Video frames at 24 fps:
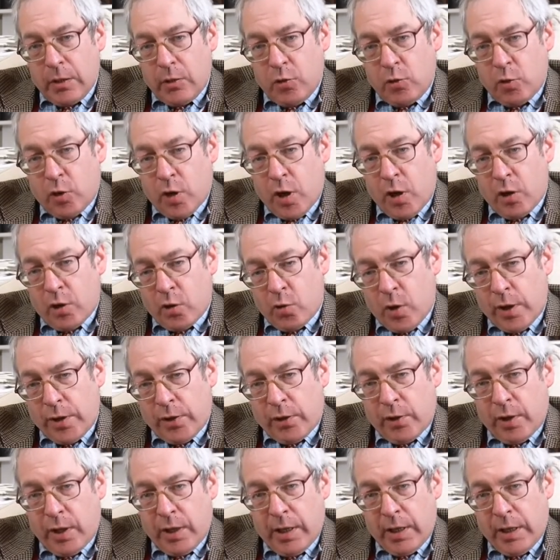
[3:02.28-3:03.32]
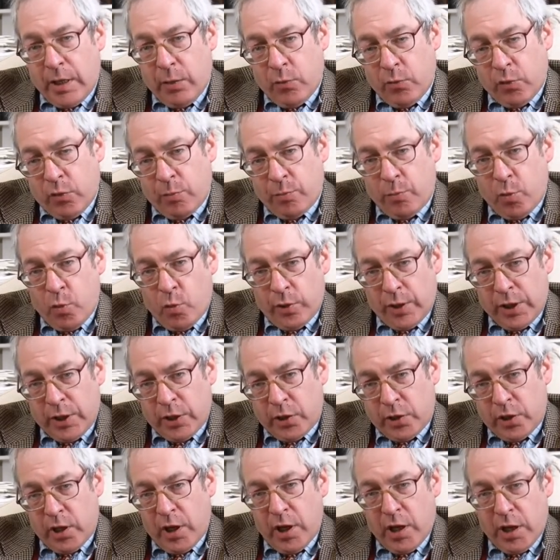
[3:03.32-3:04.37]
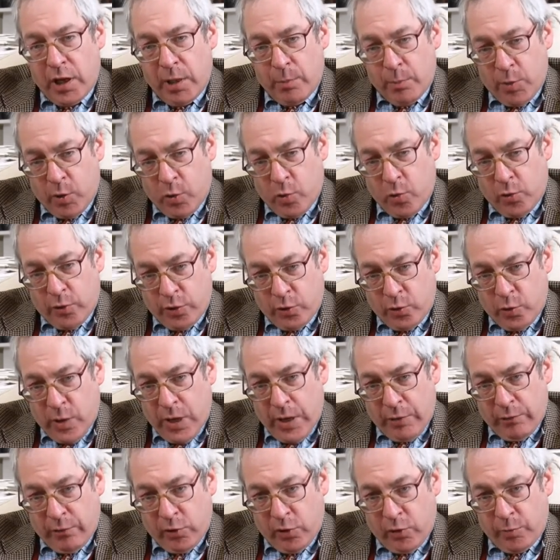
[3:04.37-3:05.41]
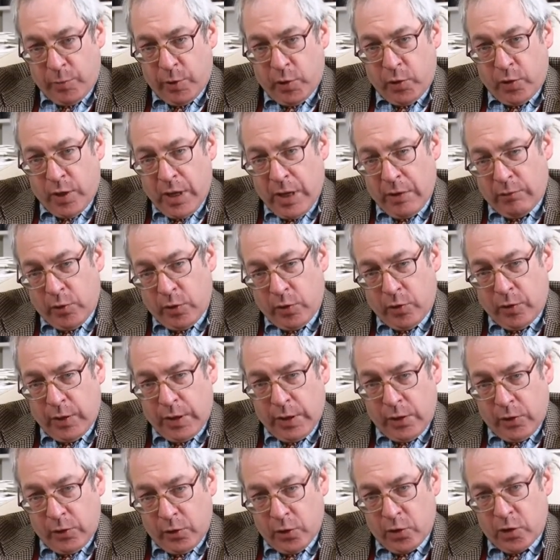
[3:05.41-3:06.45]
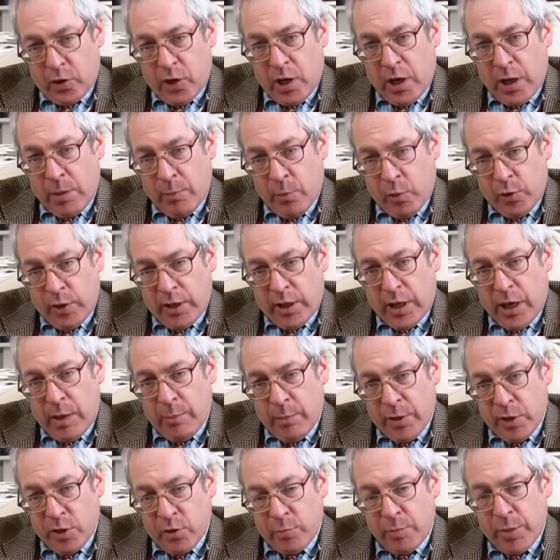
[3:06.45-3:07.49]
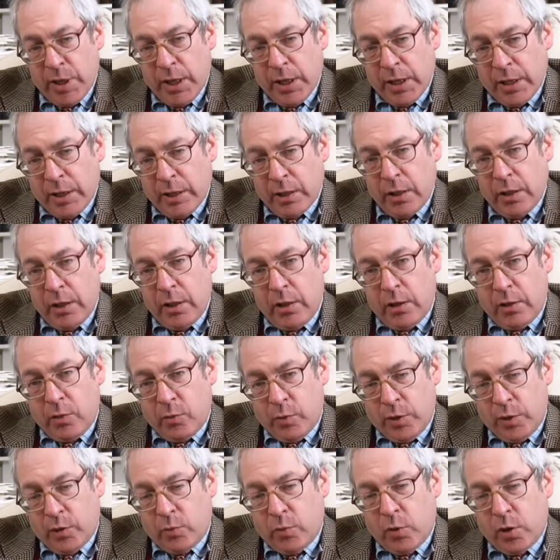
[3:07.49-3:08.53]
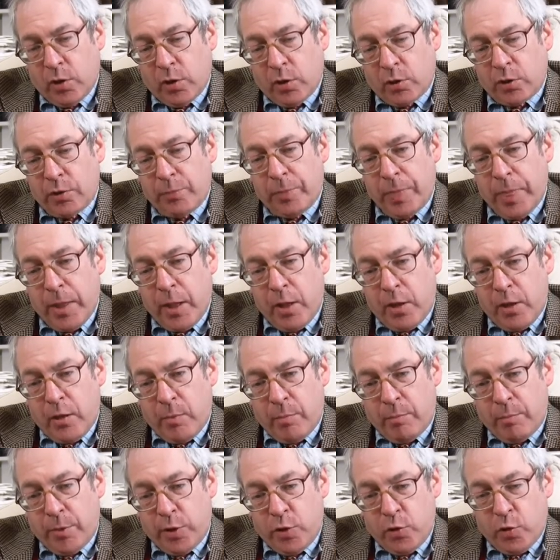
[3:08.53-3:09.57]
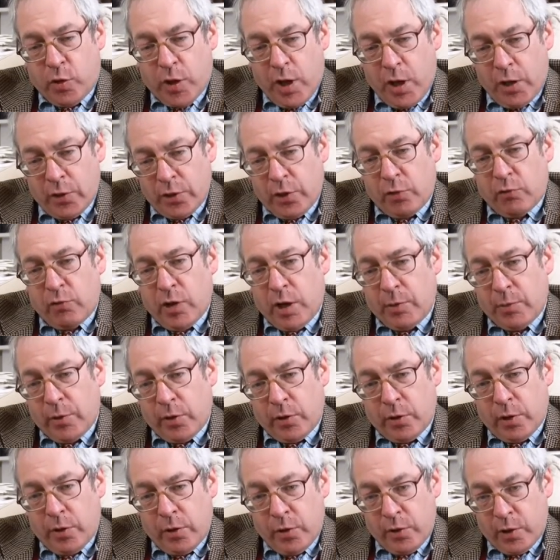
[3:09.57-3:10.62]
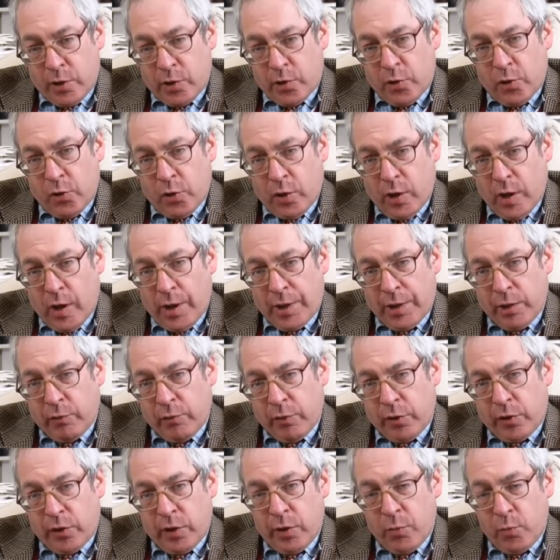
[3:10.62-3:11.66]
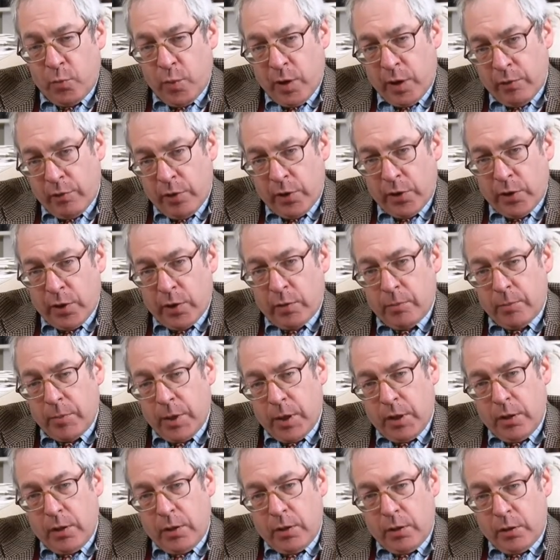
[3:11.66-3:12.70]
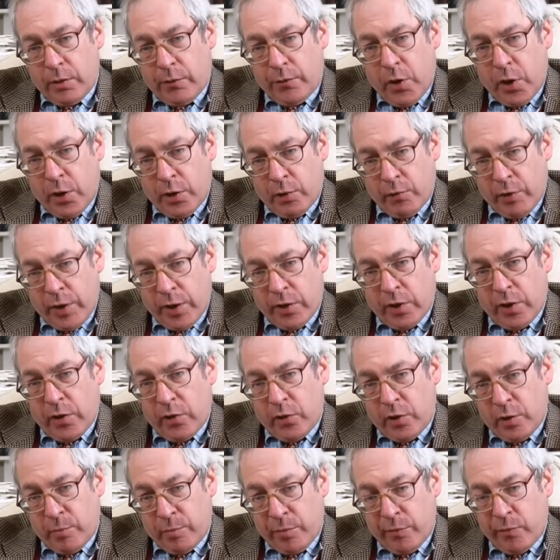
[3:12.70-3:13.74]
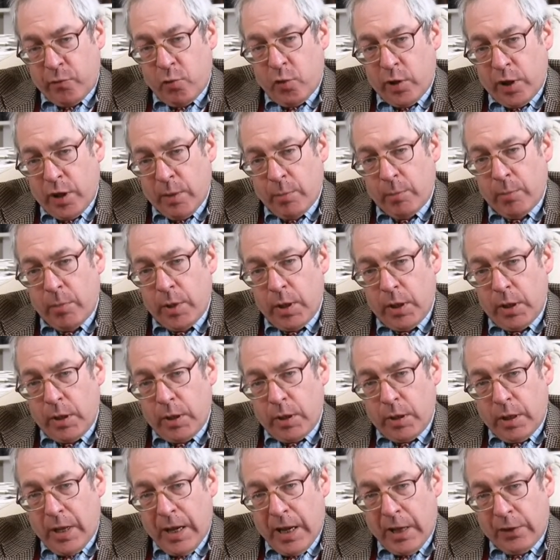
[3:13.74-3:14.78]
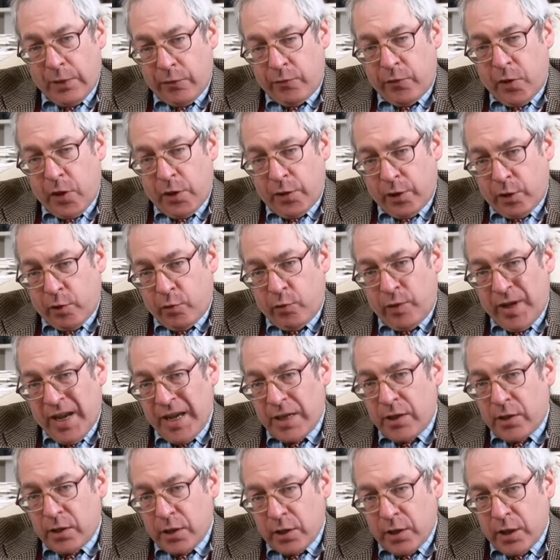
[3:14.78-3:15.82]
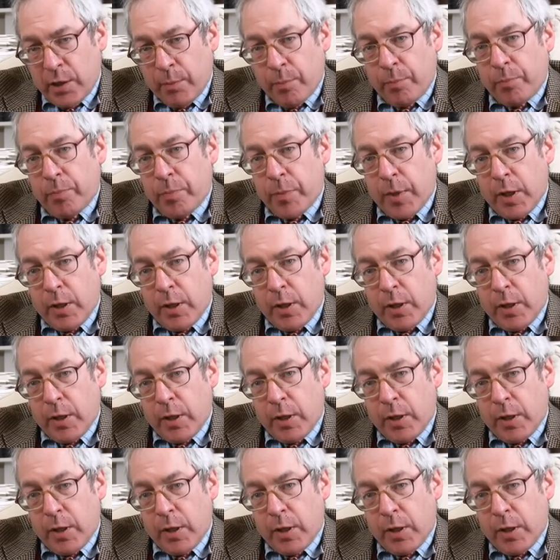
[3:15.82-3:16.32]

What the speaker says: You can't quite say he was born in time, according to Arius, because Arius thinks that time only came into being with the world. But you can't describe the Son as eternal either. In some way or other, the Father existed before him, and the Father created him,